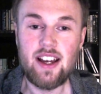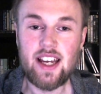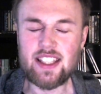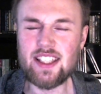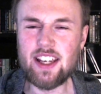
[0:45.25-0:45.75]

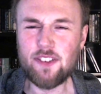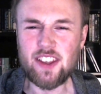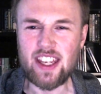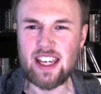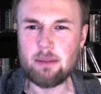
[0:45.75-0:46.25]
It's an iffy
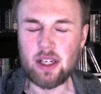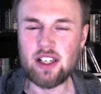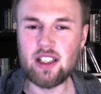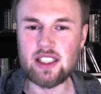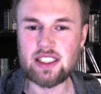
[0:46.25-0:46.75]
thing
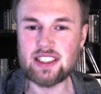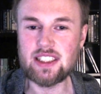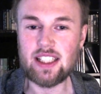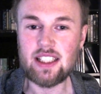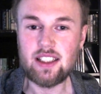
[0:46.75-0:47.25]
because
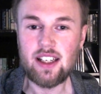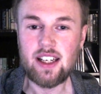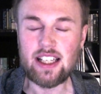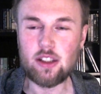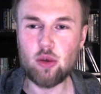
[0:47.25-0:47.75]

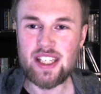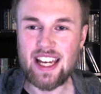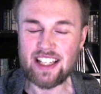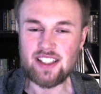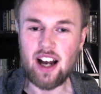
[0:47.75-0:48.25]
it
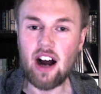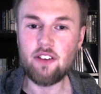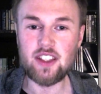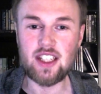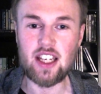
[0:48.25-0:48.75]
creates
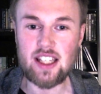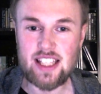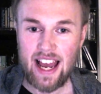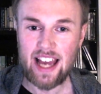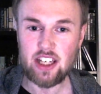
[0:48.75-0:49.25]
often an
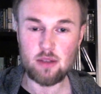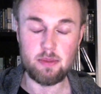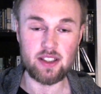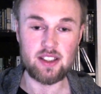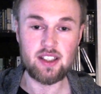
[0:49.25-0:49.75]

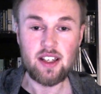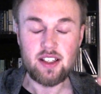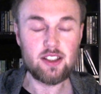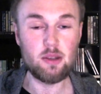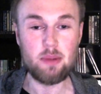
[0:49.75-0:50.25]
attachment
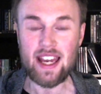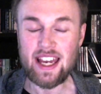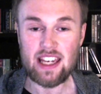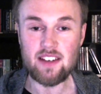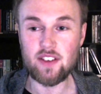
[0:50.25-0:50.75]
to
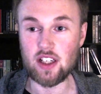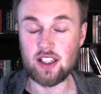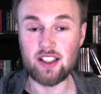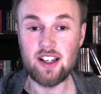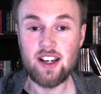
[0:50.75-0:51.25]

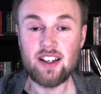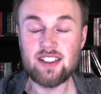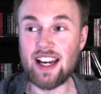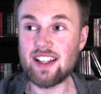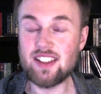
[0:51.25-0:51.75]
behavior
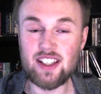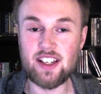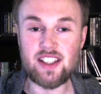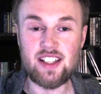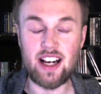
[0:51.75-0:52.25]
that
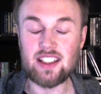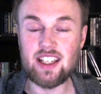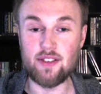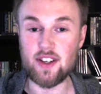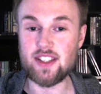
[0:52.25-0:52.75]
does not
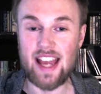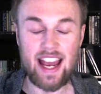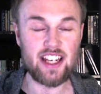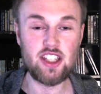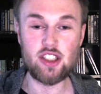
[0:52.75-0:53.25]
give us
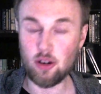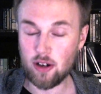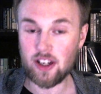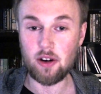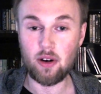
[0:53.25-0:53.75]
any
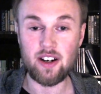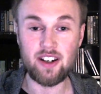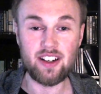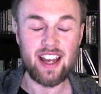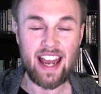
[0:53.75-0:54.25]
joy or
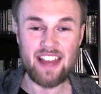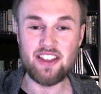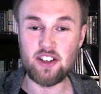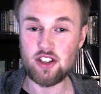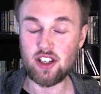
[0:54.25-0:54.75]

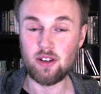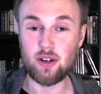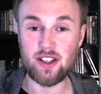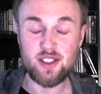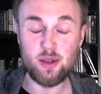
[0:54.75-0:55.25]
energy or
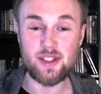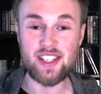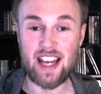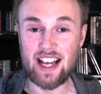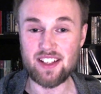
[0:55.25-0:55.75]

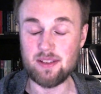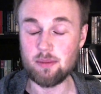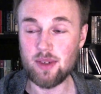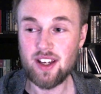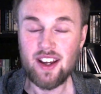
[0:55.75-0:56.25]

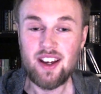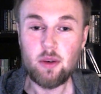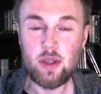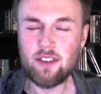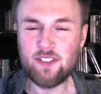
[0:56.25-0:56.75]
enthusiasm.
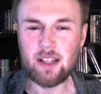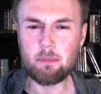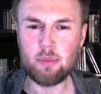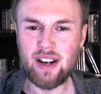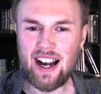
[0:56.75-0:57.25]
We feel
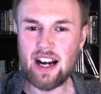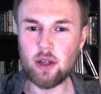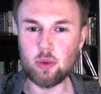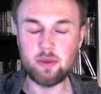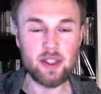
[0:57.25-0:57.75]

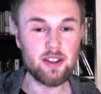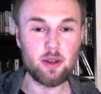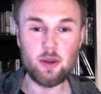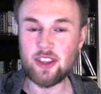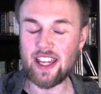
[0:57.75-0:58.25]
proud when we
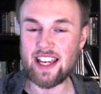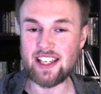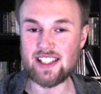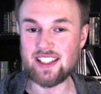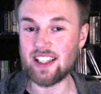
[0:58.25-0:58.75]
do
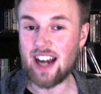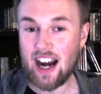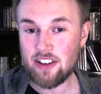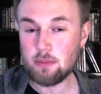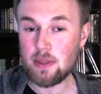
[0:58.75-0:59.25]
things that
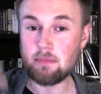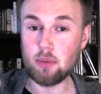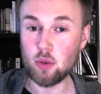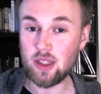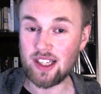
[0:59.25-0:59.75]
other
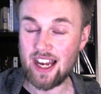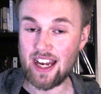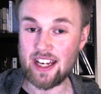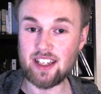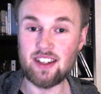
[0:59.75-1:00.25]
people will
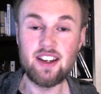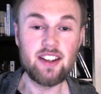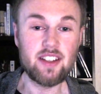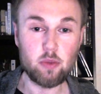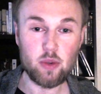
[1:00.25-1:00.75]
like,
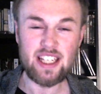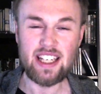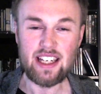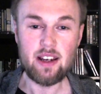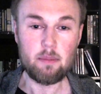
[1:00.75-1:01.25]
that
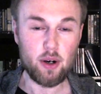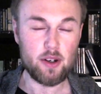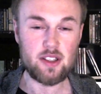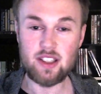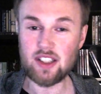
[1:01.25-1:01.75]
we
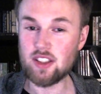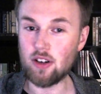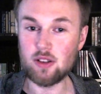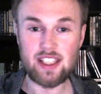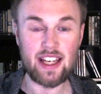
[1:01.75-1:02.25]
personally
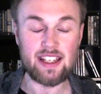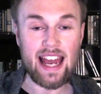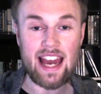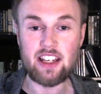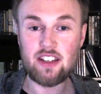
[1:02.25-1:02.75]
don't get
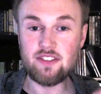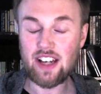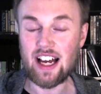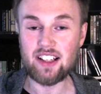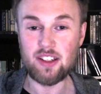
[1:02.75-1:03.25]
any
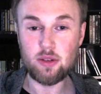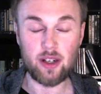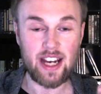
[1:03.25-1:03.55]
value or